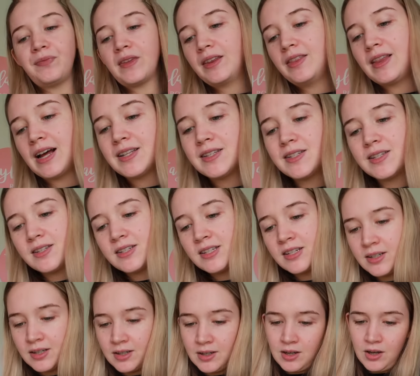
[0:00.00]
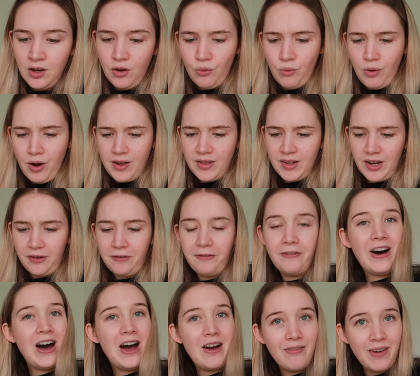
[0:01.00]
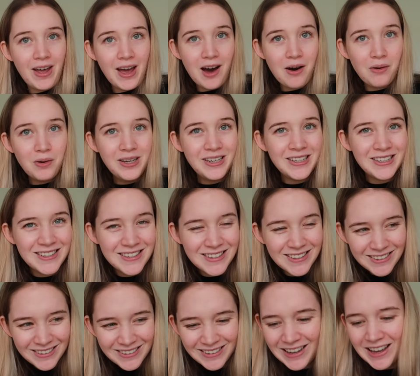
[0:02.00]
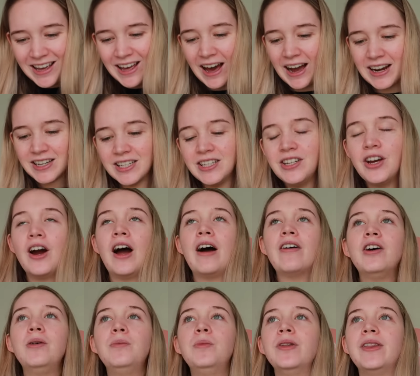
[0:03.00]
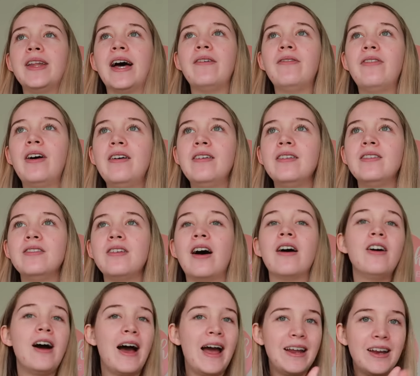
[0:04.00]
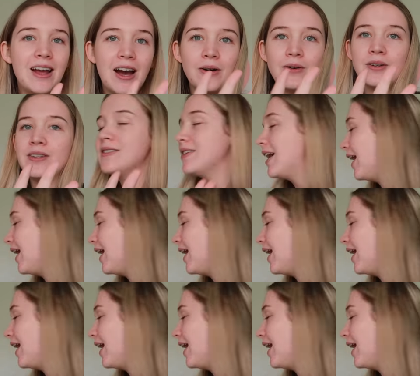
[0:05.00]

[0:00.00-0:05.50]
That's what, in like 5 hours? Actually, no, I got more than that. I got 8 hours.